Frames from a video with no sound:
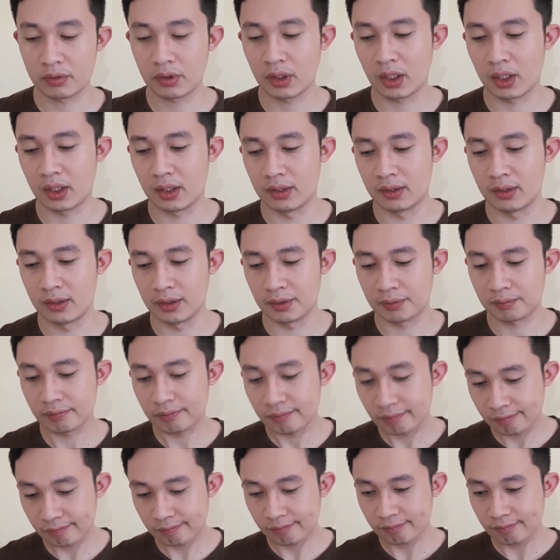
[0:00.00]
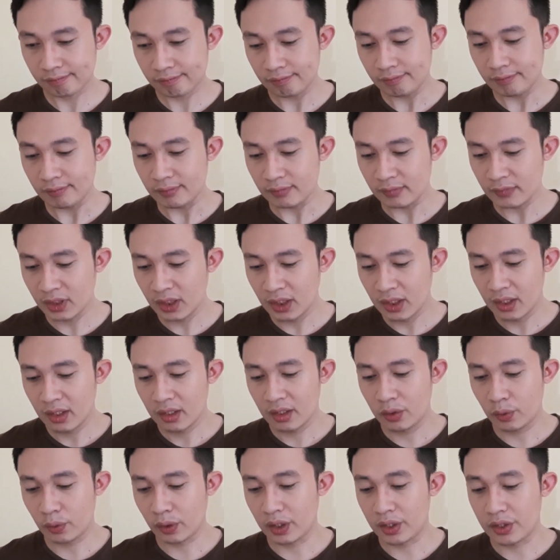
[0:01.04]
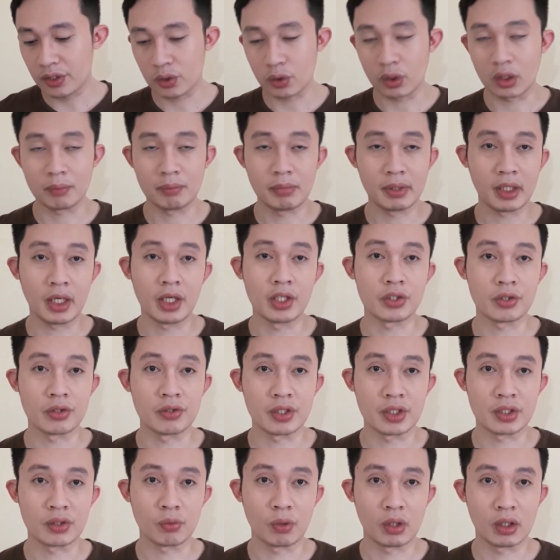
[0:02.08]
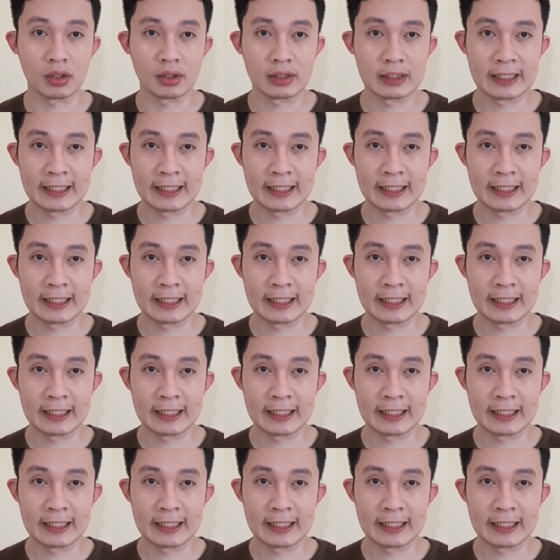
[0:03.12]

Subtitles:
and you can install applications as well.